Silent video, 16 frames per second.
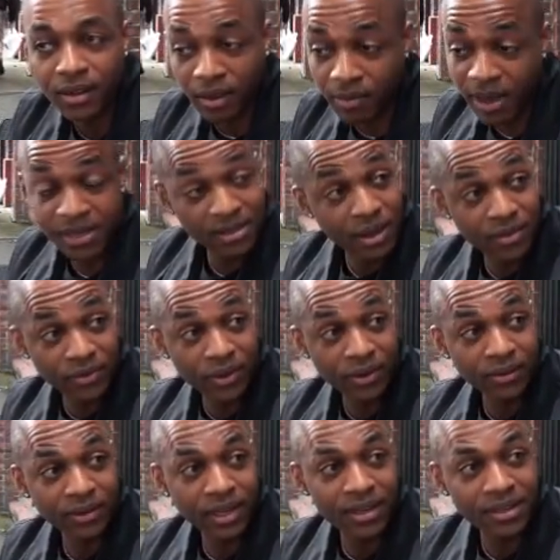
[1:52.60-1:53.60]
on my cell
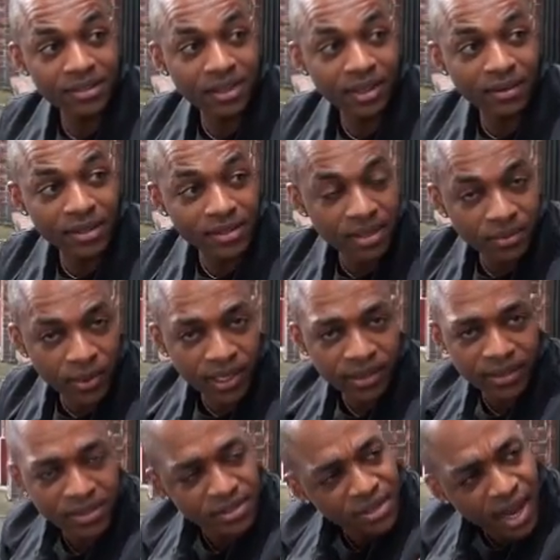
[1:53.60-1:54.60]
phone, and he said,
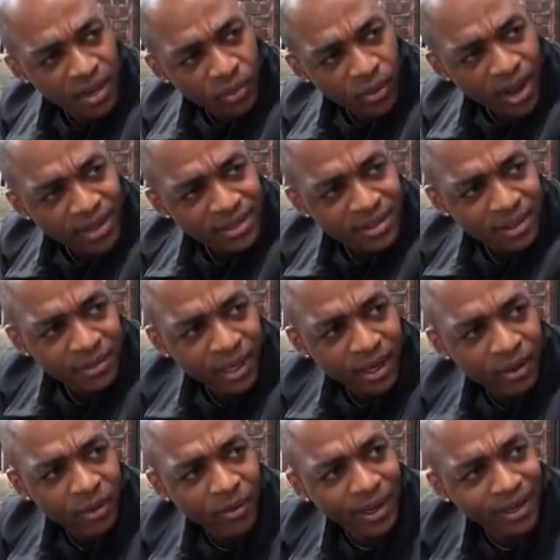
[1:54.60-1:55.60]
Rick, this is John Watson. I'm
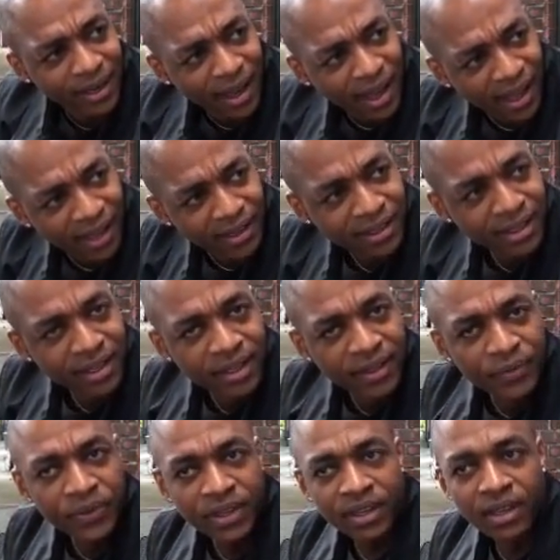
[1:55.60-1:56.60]
like, oh my God.
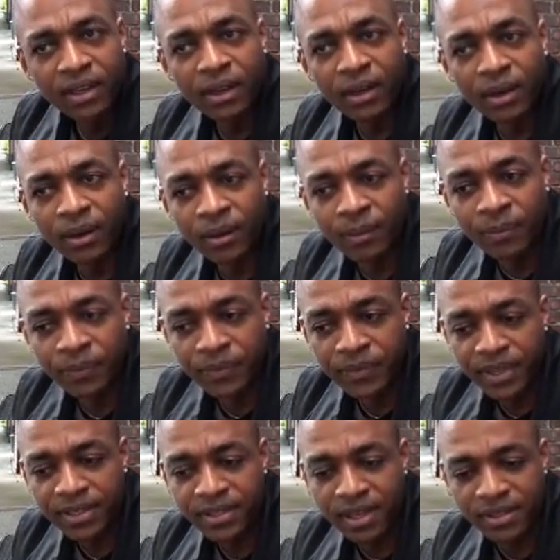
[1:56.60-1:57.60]

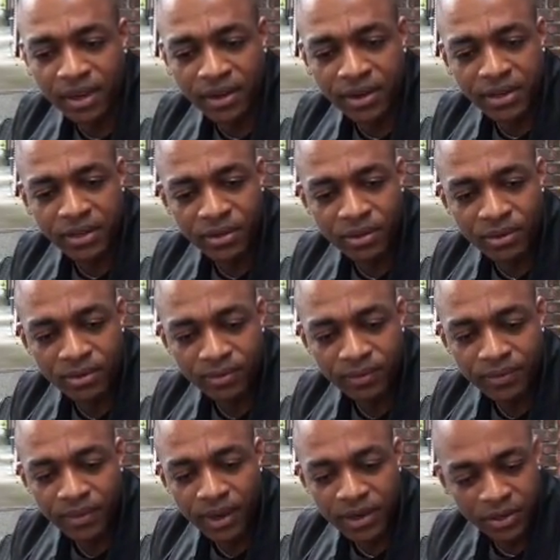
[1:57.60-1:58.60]
He says, are you
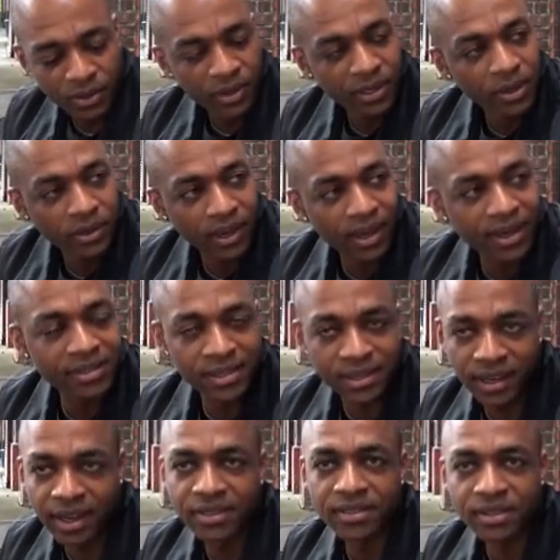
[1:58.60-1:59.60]
doing okay? I
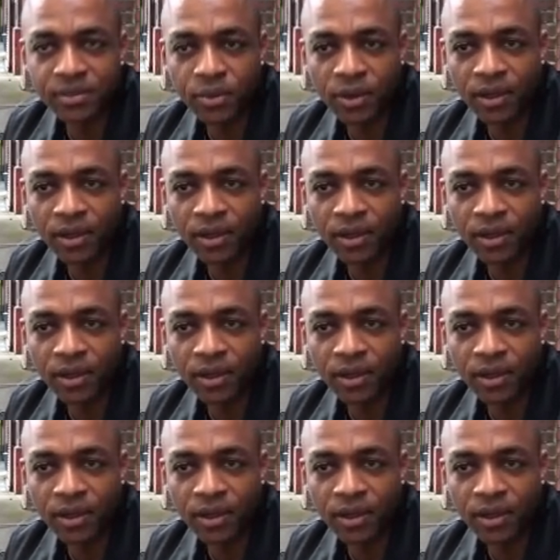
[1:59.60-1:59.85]
said, yeah. He says,